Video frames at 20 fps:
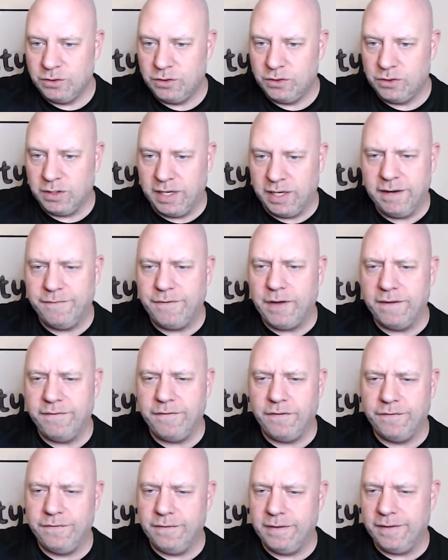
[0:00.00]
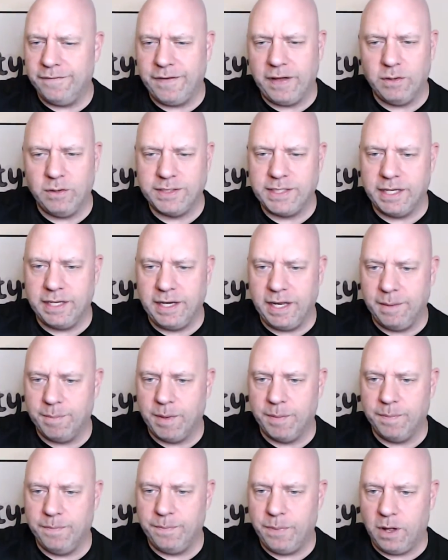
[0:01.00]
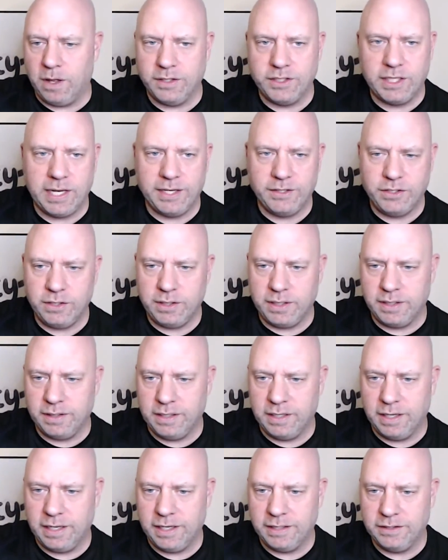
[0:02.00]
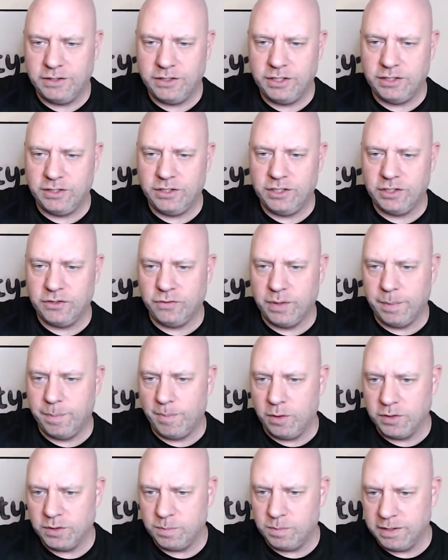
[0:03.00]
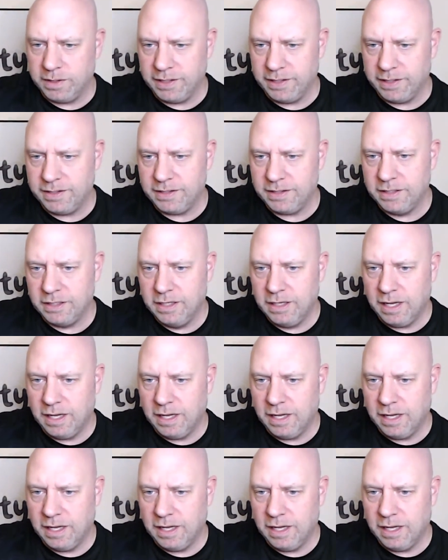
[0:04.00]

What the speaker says: if I don't say your name, I apologize. You can just repost, please.